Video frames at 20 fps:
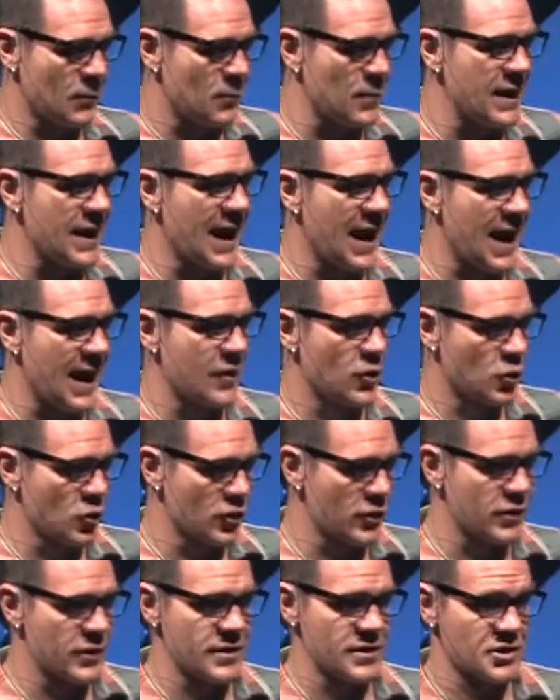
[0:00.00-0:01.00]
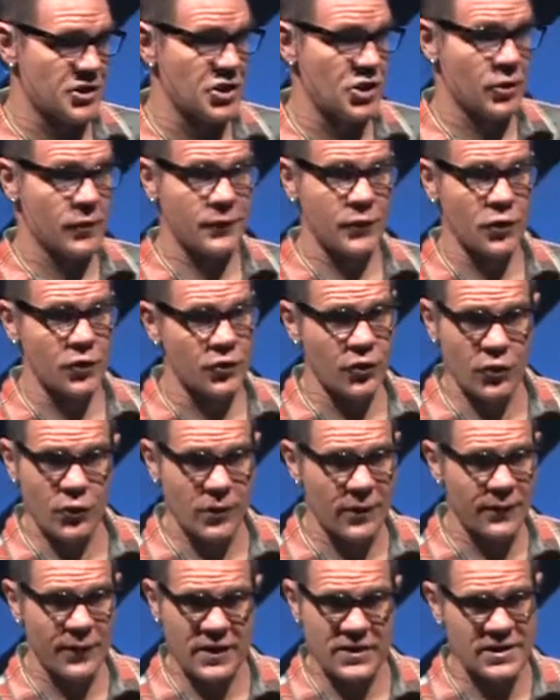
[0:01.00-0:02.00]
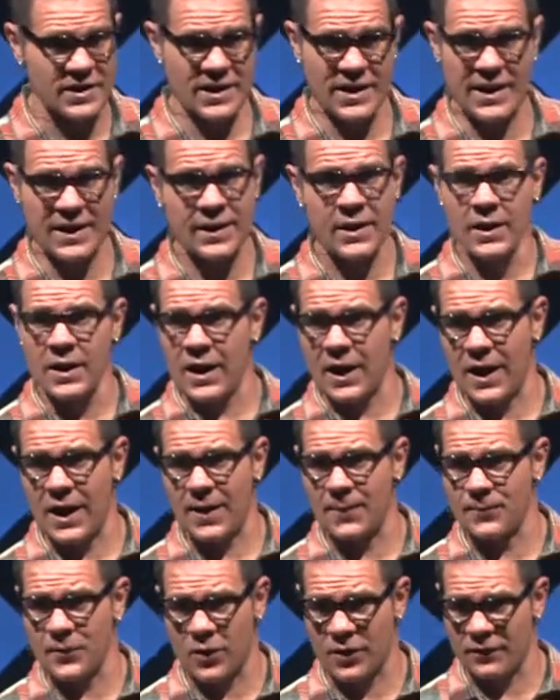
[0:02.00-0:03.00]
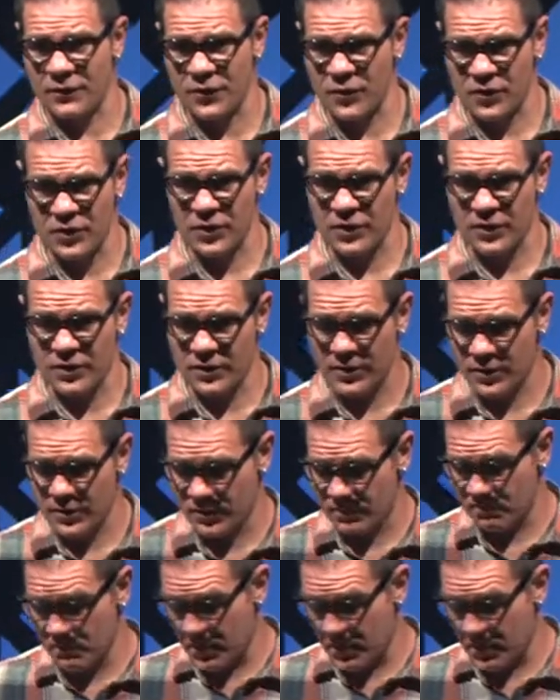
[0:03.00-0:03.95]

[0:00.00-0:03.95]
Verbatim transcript: we had earlier this year. If you're new or visiting, um, or if you, you, you,